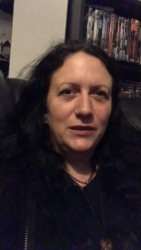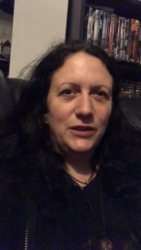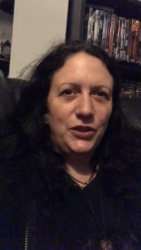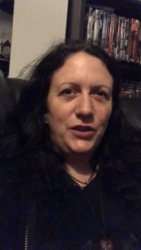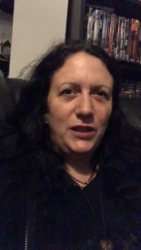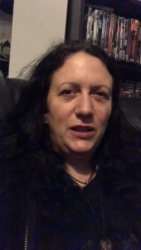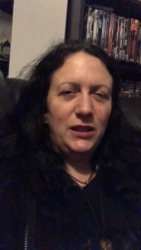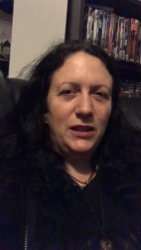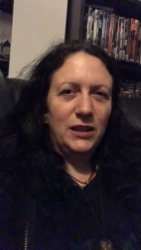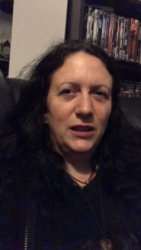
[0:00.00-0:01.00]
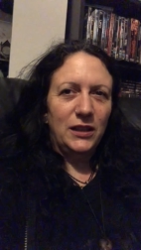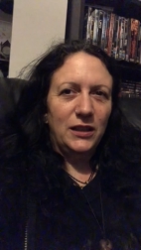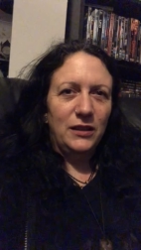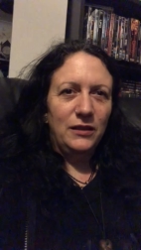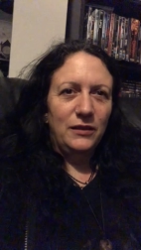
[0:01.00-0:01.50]
she
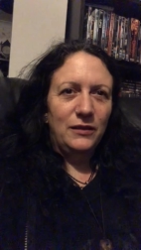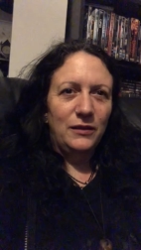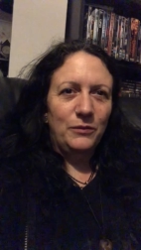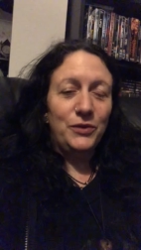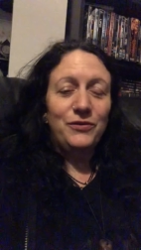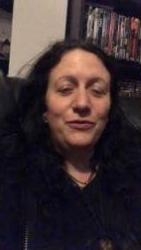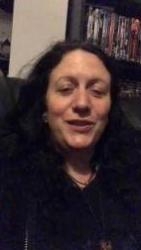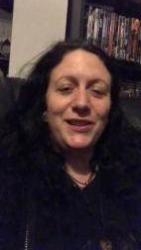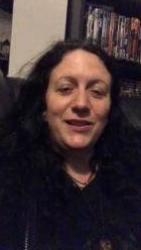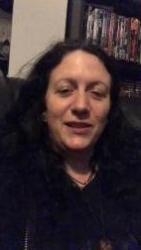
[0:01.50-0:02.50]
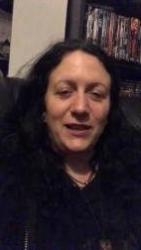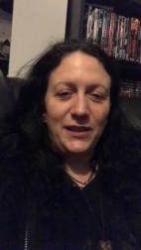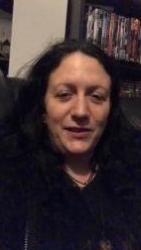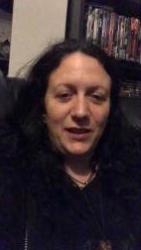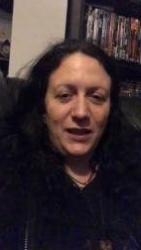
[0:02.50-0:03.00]
uh, was resisted,
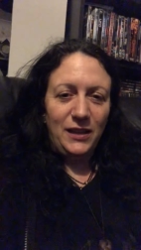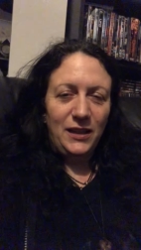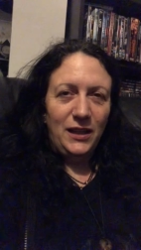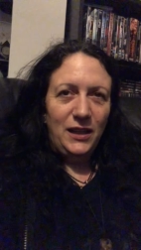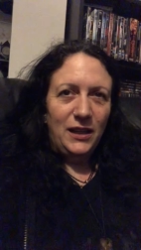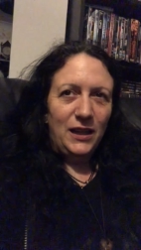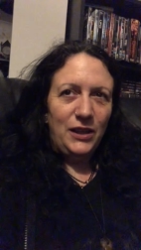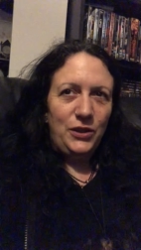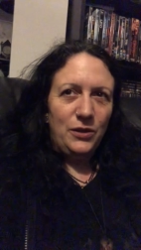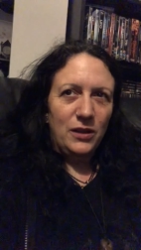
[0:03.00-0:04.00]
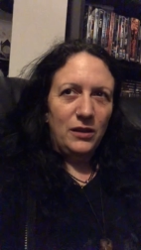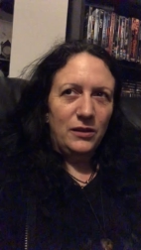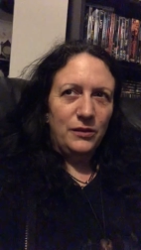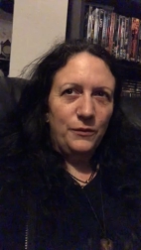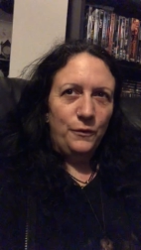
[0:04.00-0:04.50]
let's say, and you
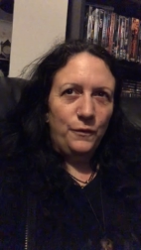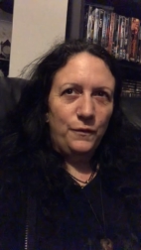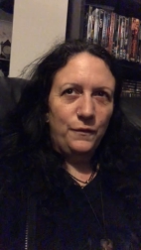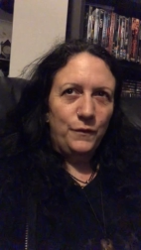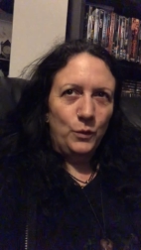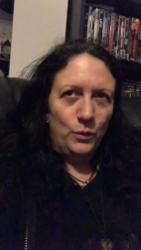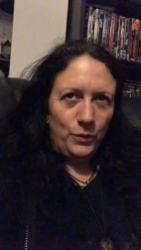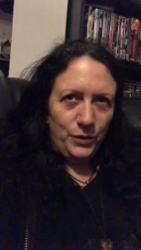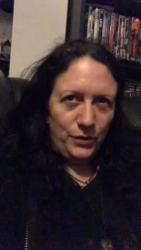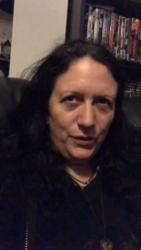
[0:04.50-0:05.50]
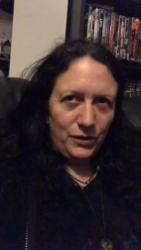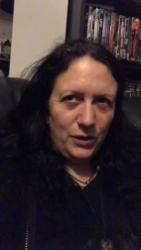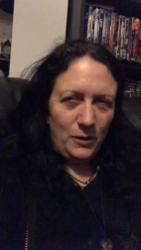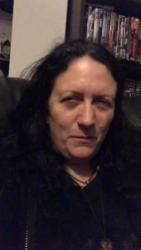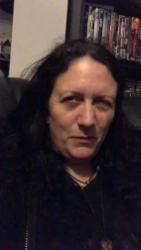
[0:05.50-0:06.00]
can't force
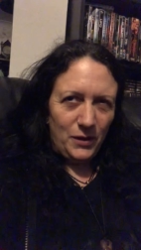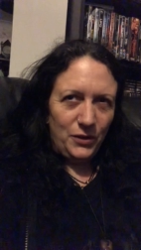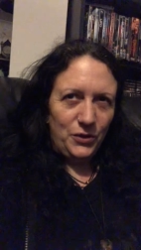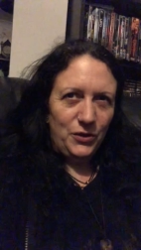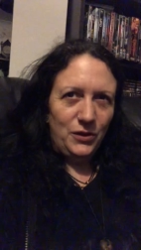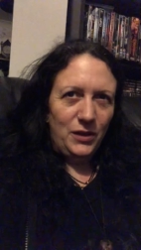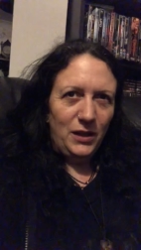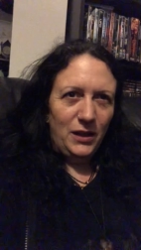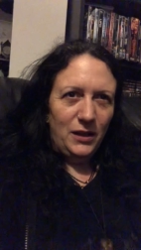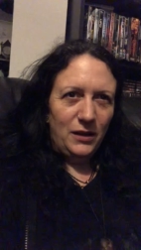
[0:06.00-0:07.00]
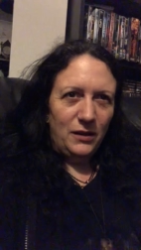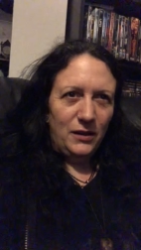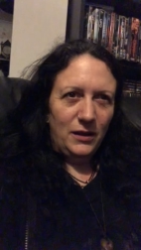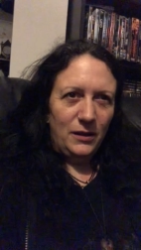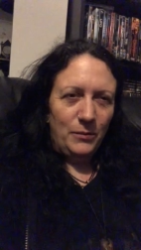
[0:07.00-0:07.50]
so much
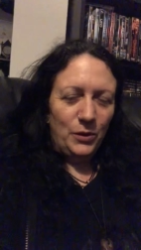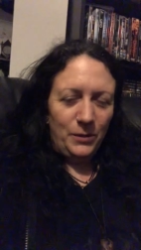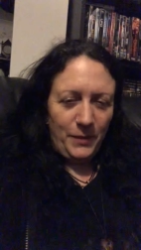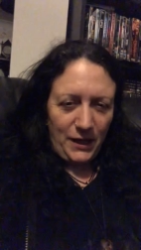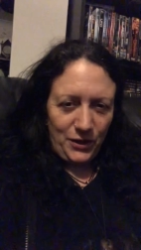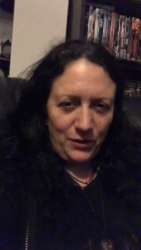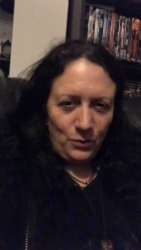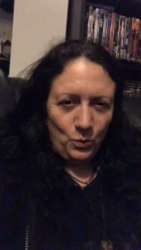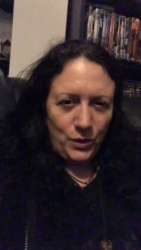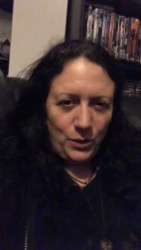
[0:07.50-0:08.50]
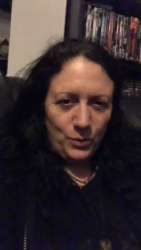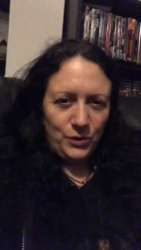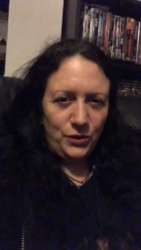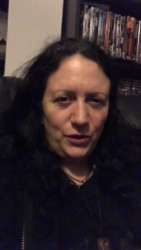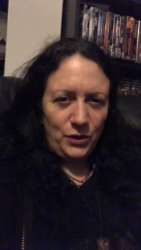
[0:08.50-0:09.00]
um, on a patient what you want
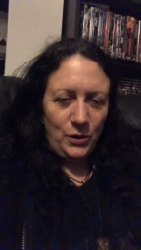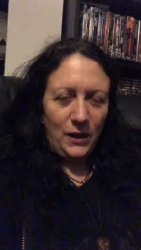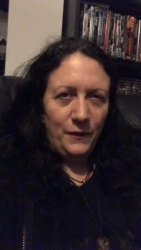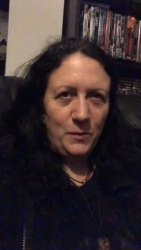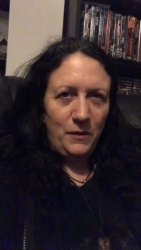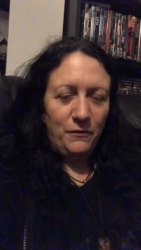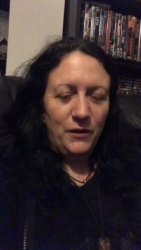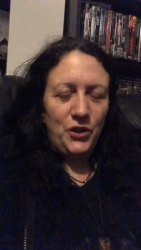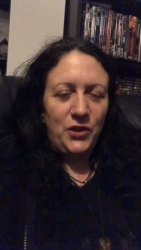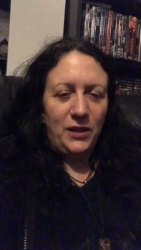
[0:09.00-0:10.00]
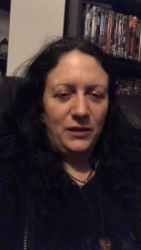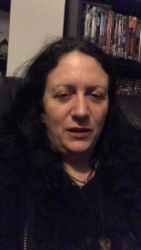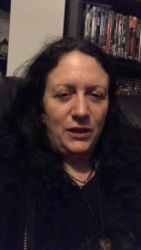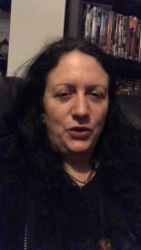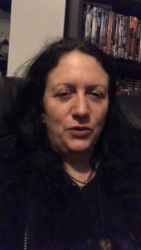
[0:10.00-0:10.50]
to do. You have to be very gentle
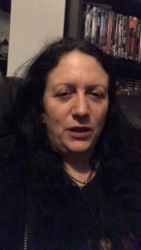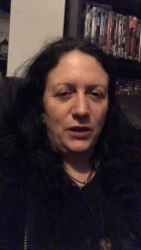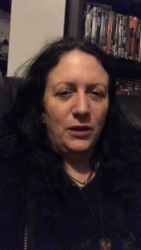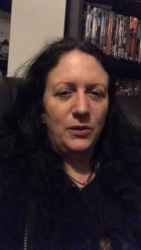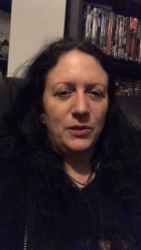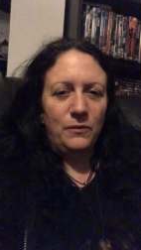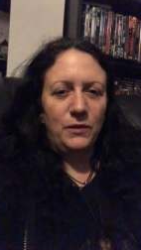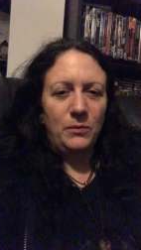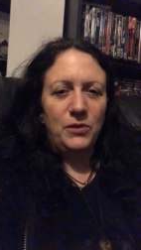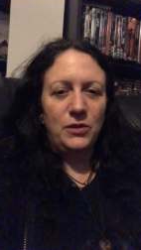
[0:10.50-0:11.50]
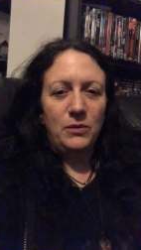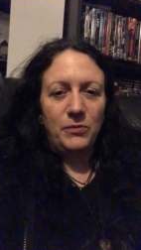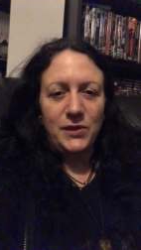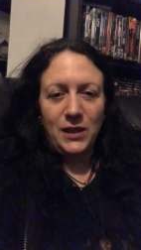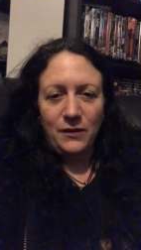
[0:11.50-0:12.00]
and try and coax them for them to do it
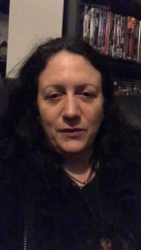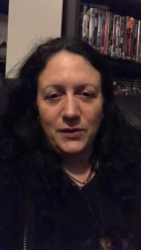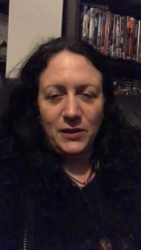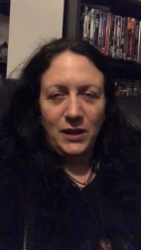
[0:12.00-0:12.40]
themselves.